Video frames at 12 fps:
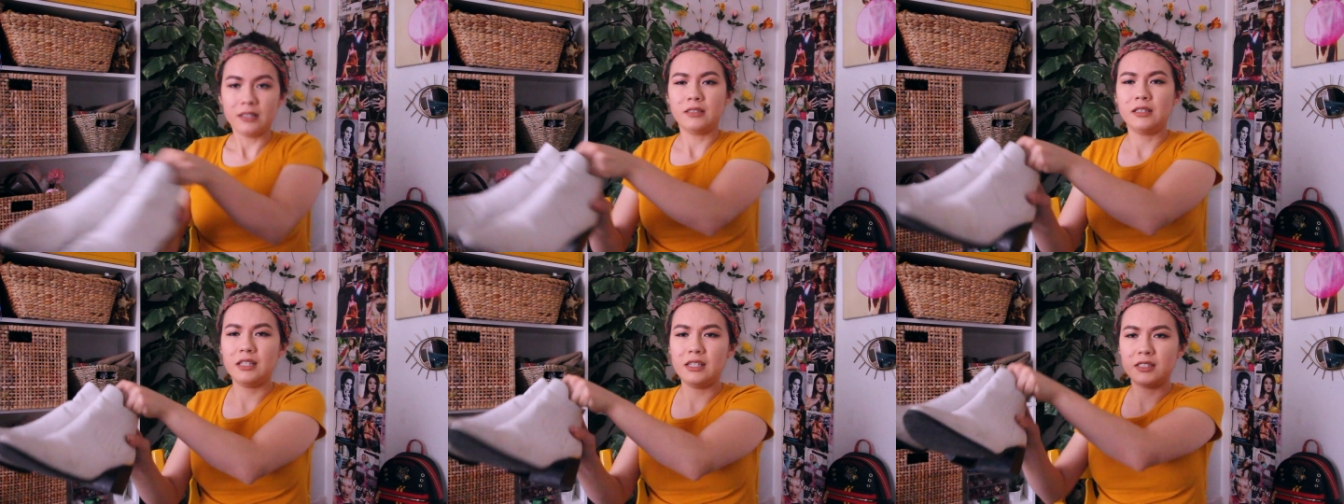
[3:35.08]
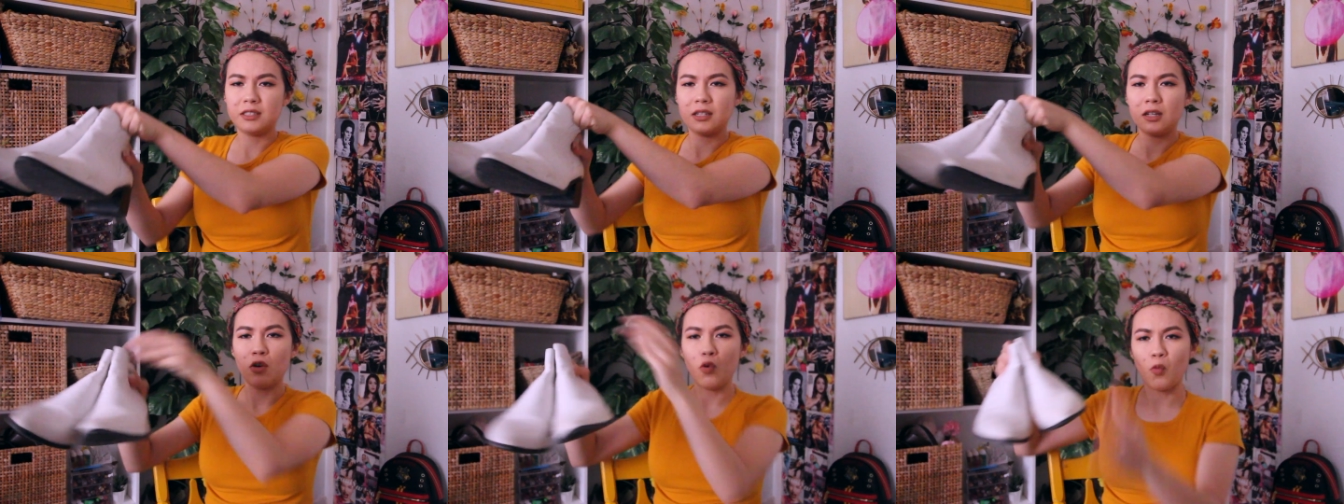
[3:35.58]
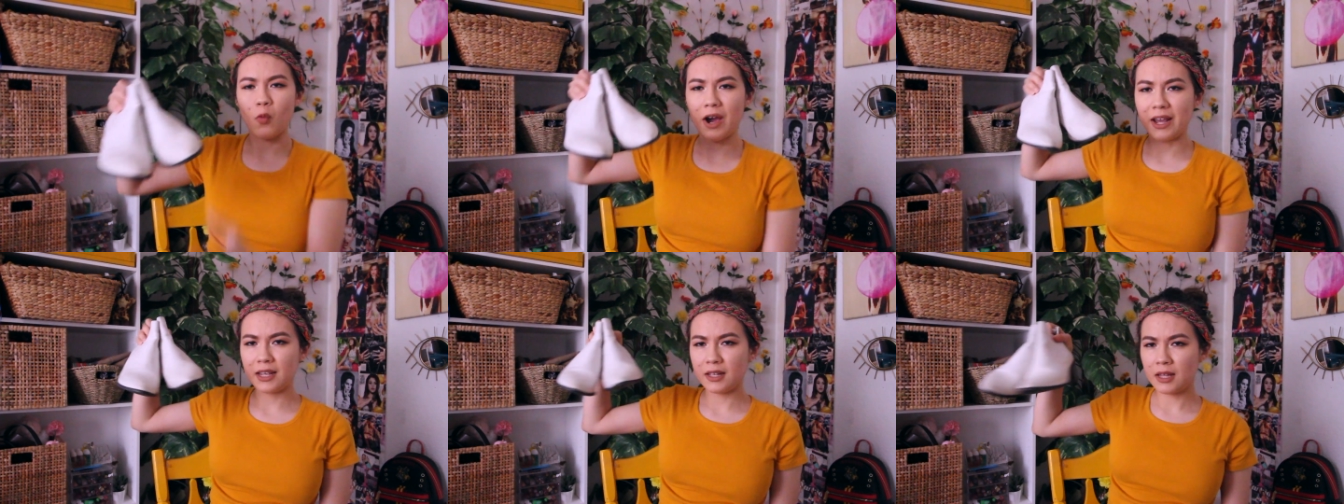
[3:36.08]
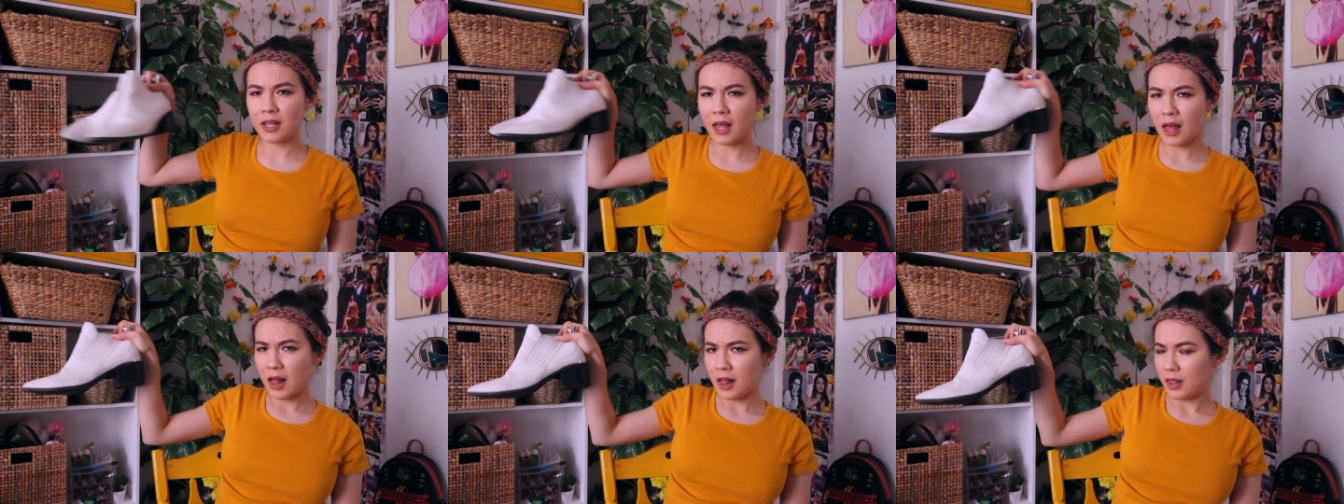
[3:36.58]
these white
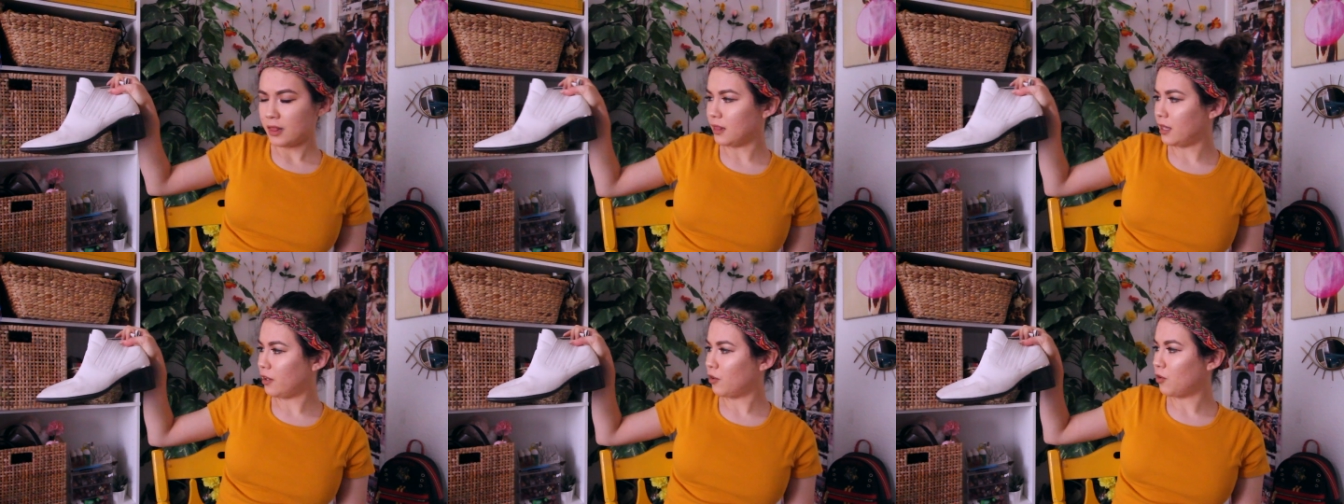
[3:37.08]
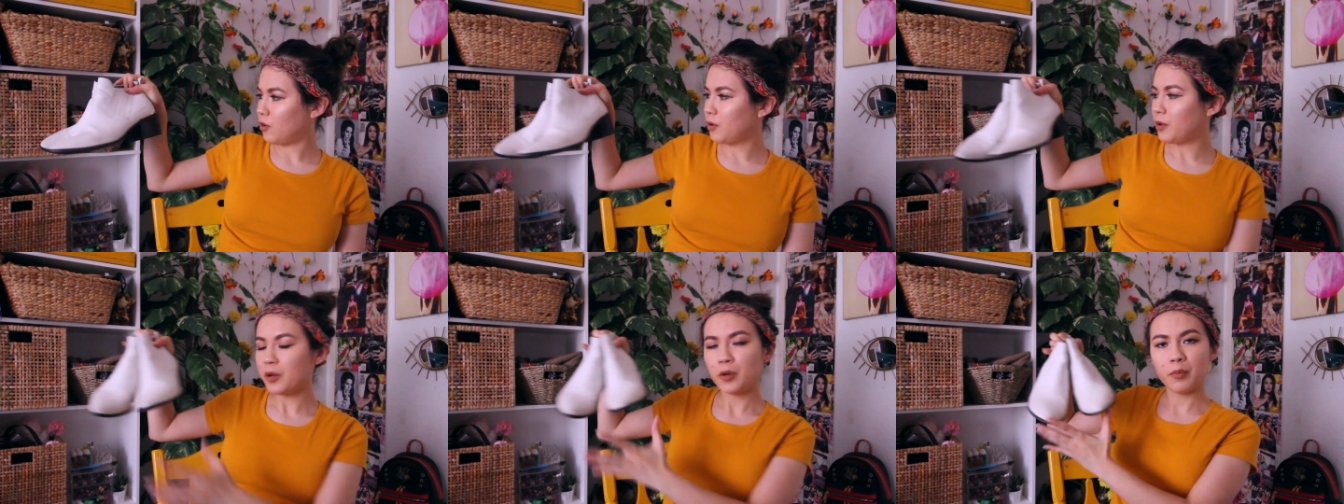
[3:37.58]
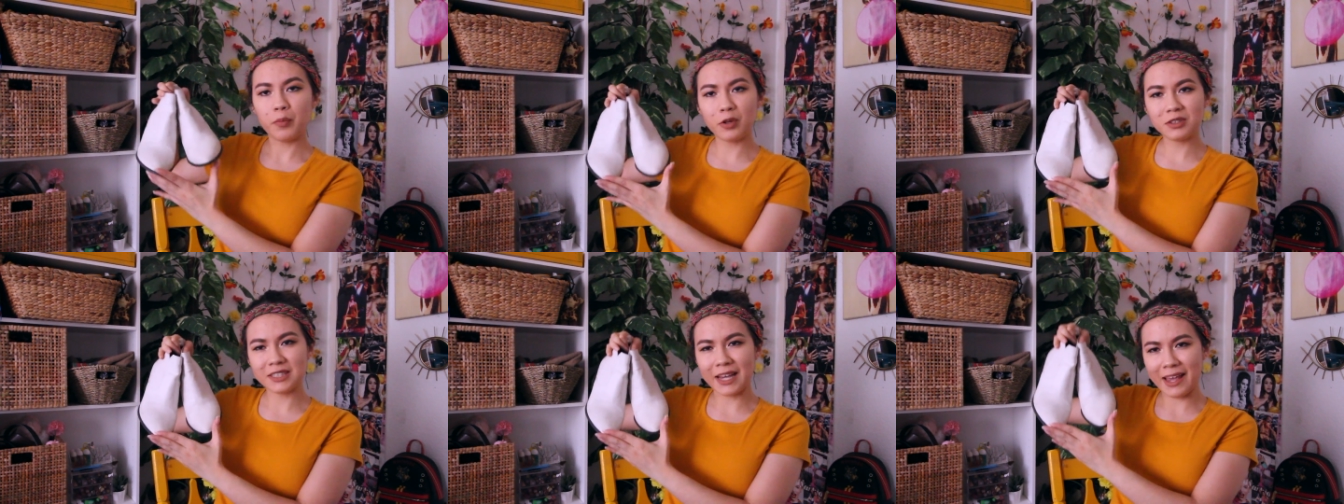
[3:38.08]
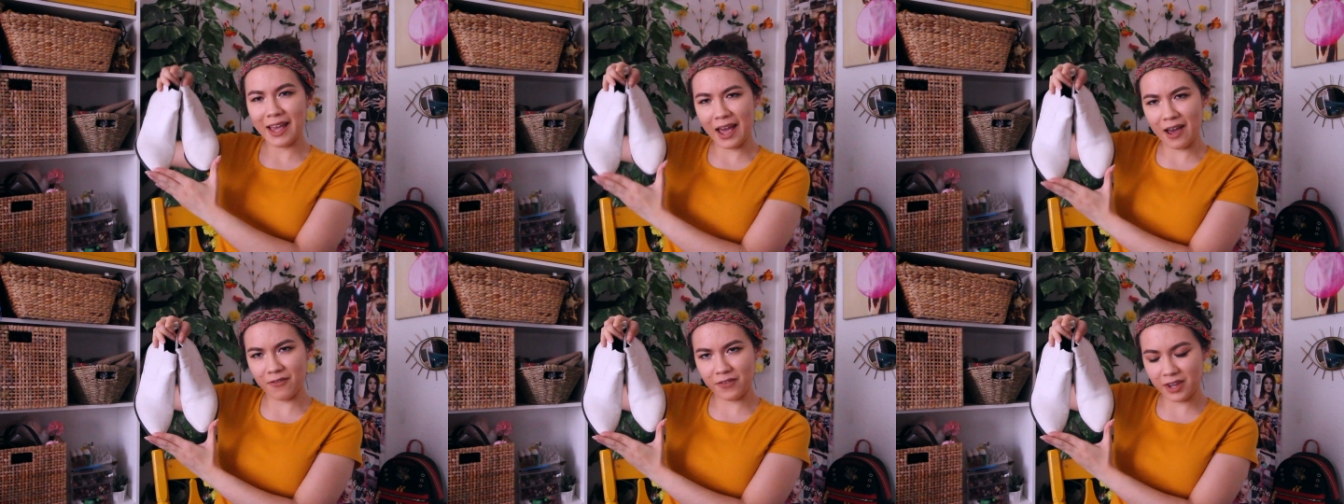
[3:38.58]
little boots I have